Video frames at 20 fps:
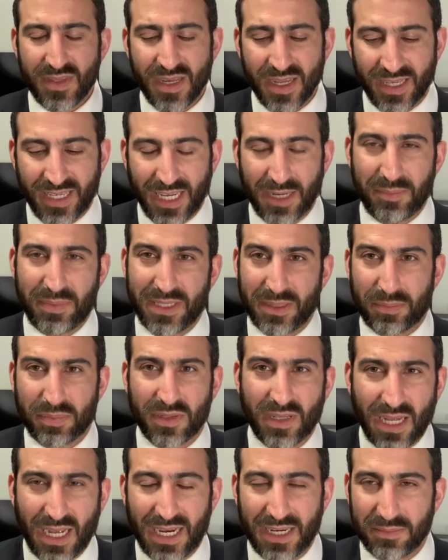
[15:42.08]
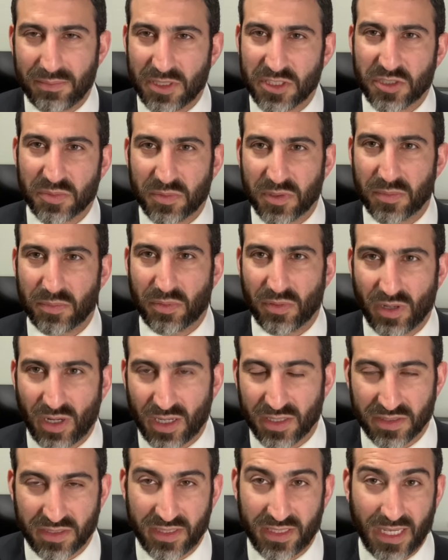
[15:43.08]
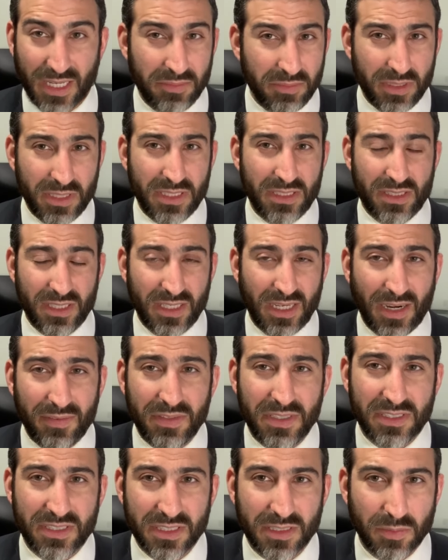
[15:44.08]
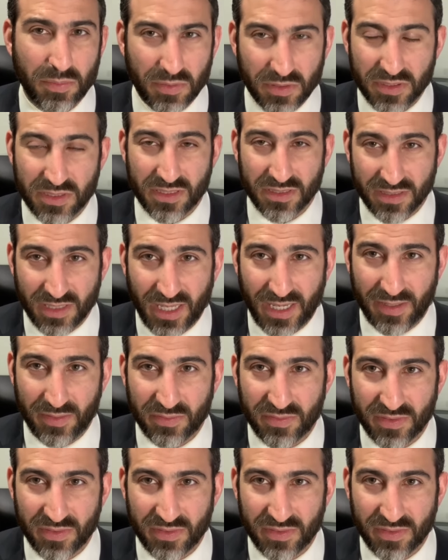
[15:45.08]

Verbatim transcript: applied much more broadly and really to every single person's life.